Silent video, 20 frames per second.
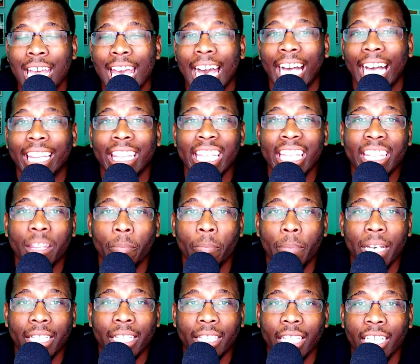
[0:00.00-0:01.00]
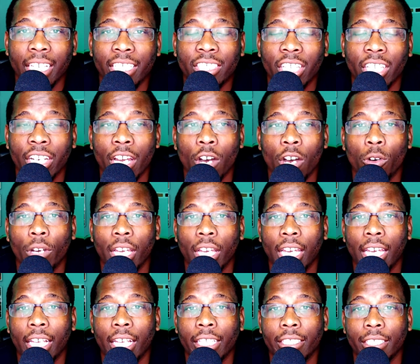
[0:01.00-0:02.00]
I think the big thing to note
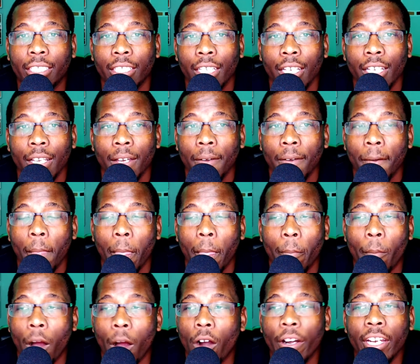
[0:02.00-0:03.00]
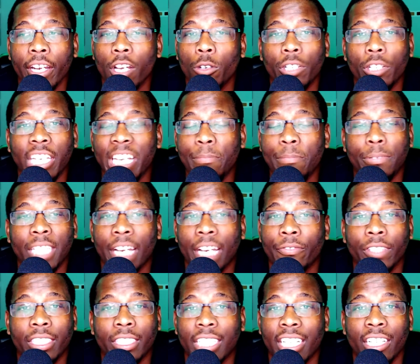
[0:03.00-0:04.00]
is Mario keeps
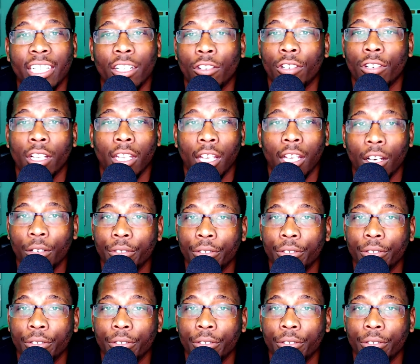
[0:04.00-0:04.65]
everything on the low.